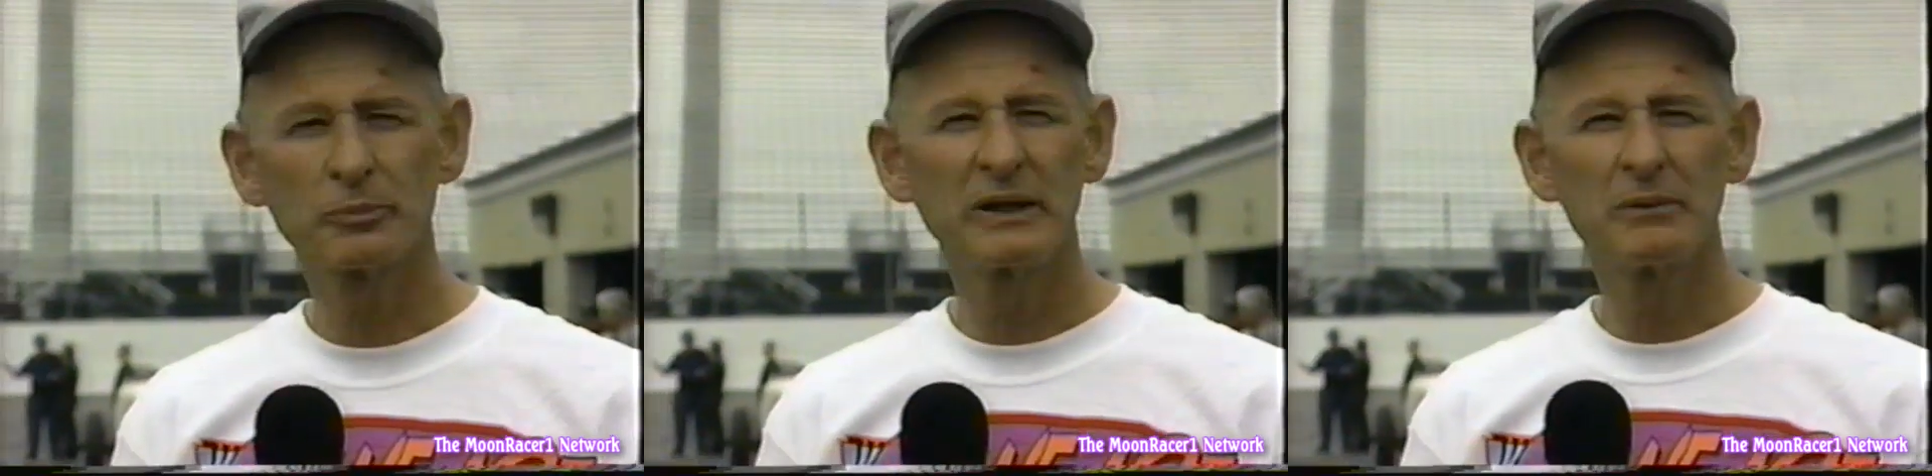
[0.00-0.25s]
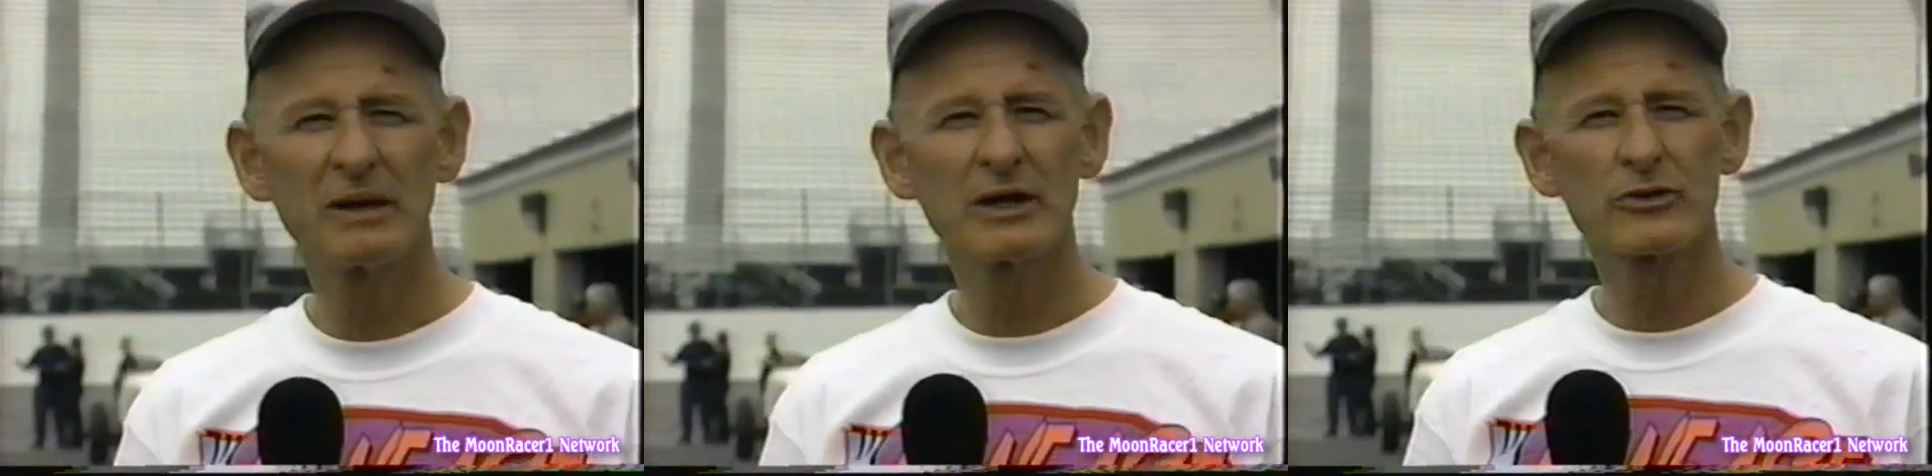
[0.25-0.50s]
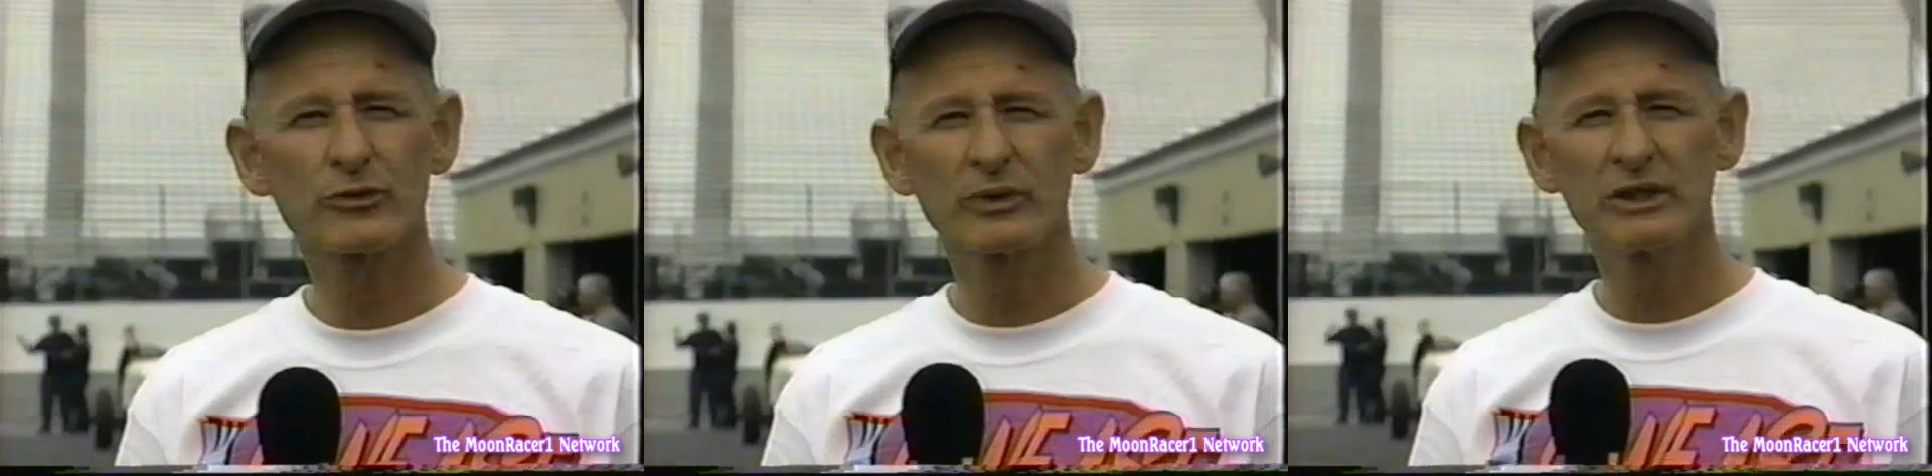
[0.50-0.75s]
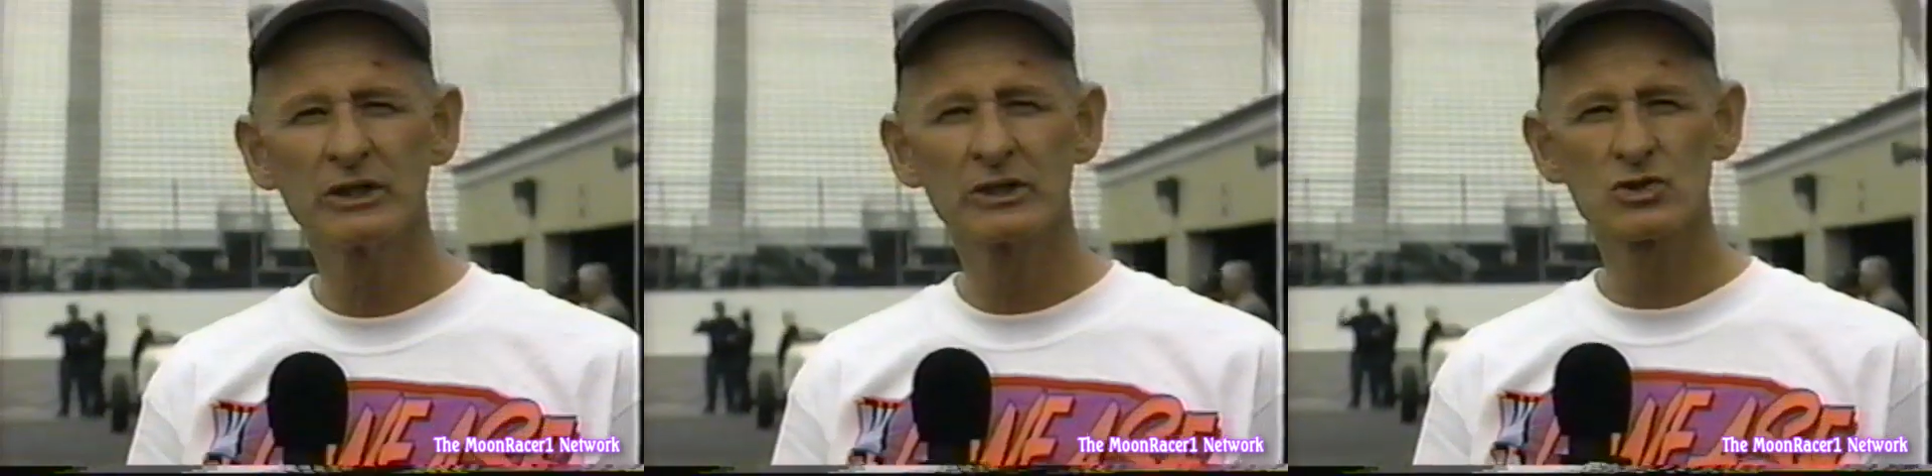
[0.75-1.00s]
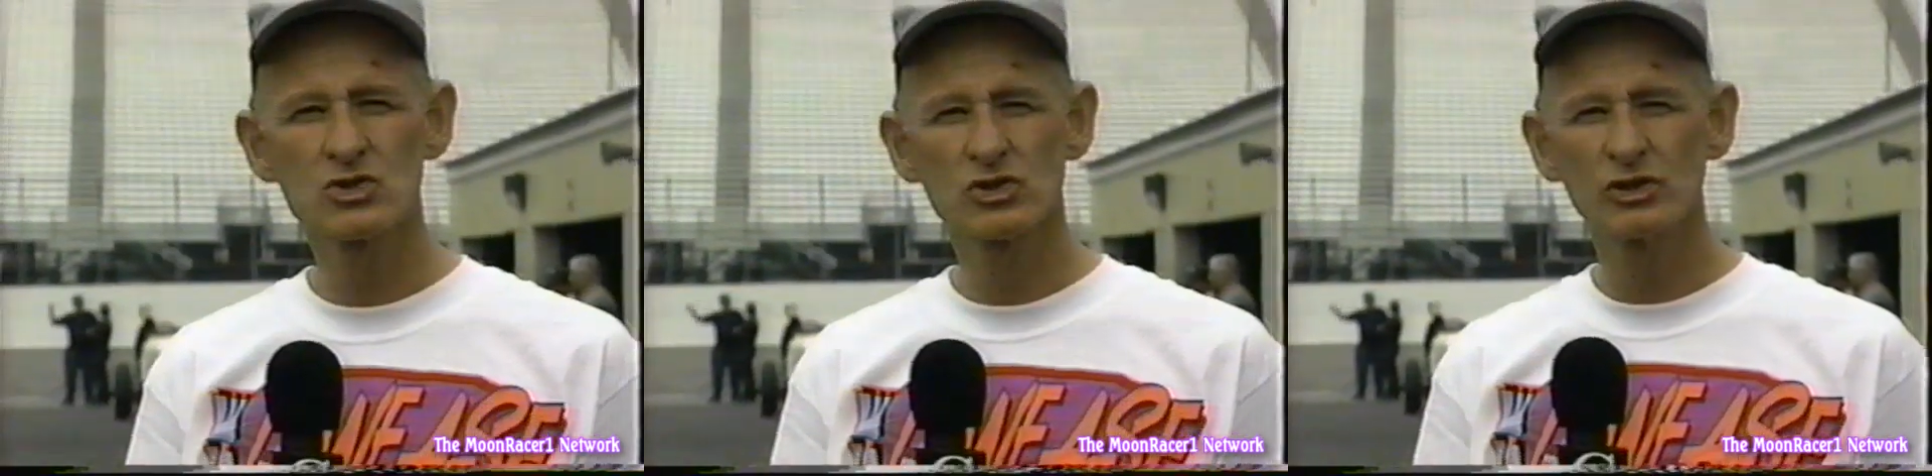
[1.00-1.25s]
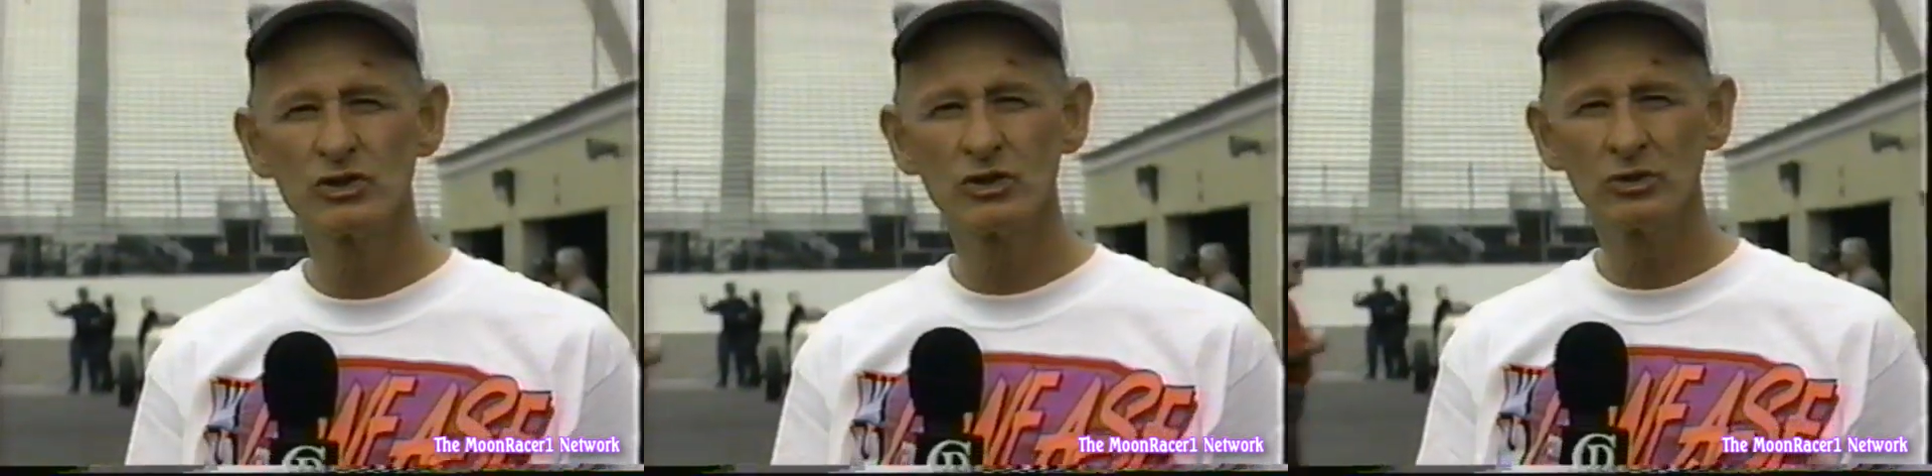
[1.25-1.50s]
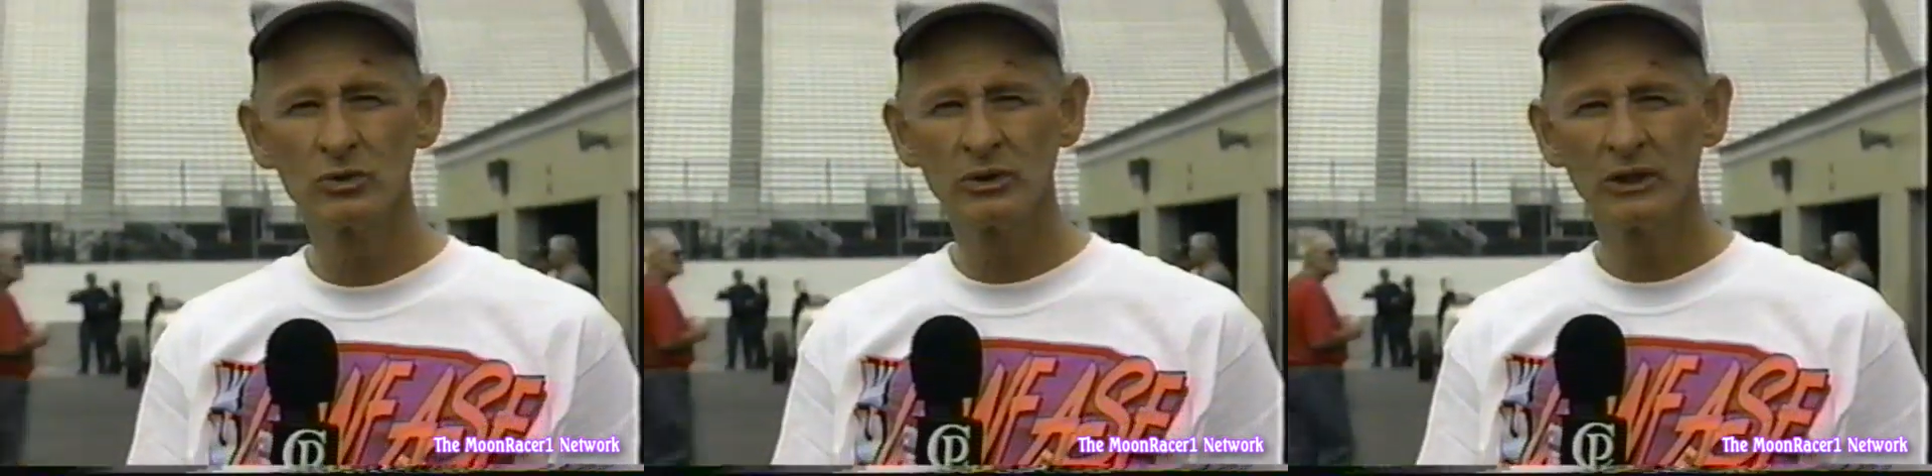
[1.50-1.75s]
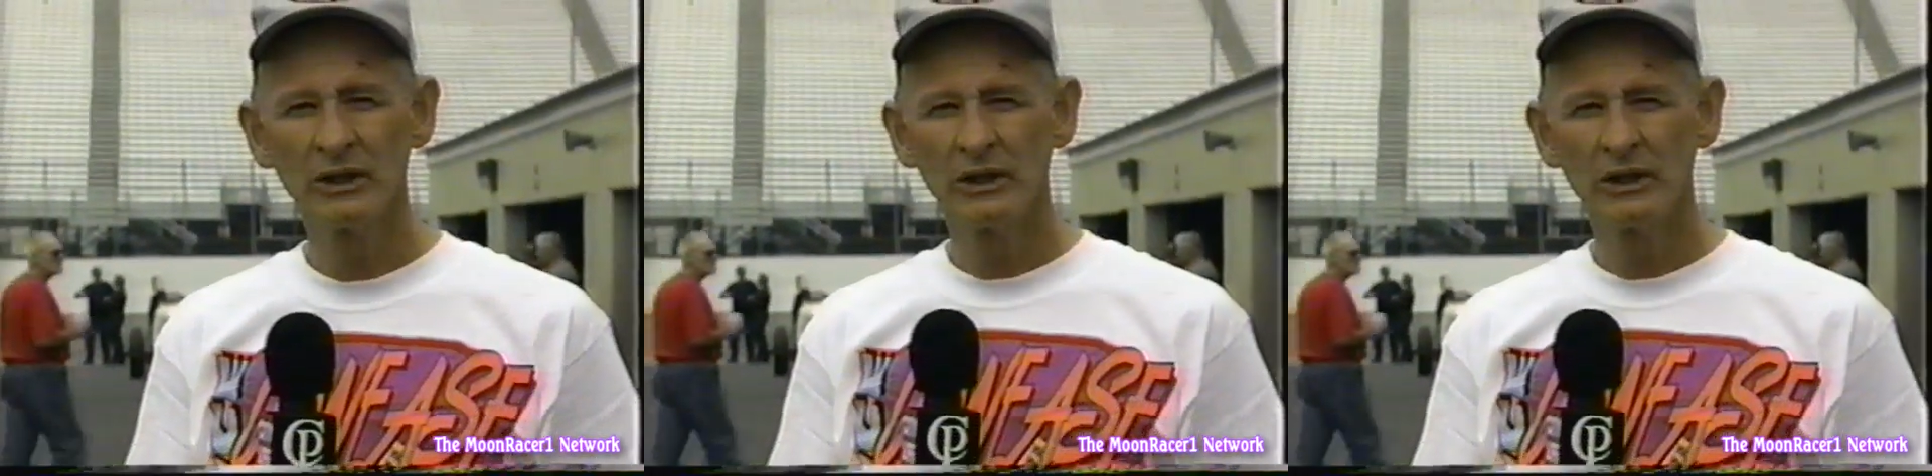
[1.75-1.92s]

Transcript: me about three years to do,